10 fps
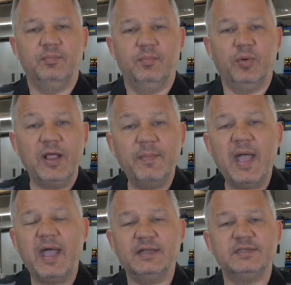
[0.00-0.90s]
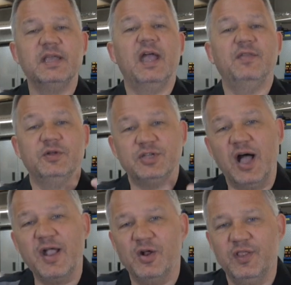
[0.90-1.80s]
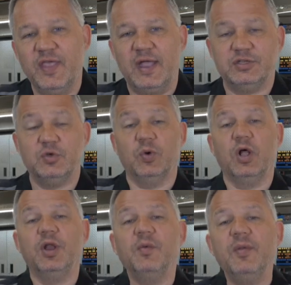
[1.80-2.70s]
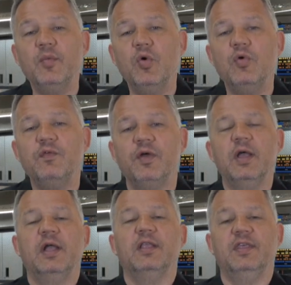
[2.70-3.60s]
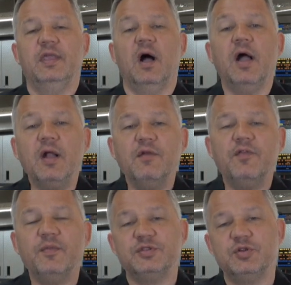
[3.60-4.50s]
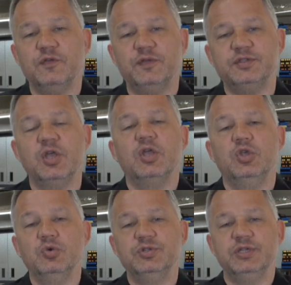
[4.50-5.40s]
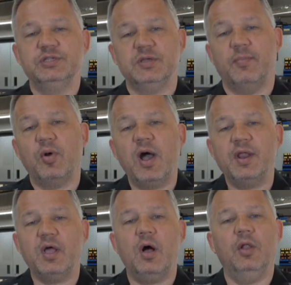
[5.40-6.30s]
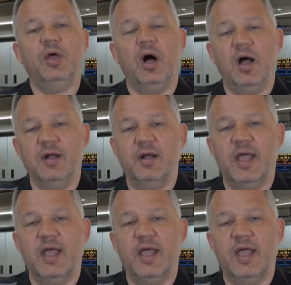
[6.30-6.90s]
brake pads, and there's iron in that. So we're gonna remove the iron from the surface using a product called Iron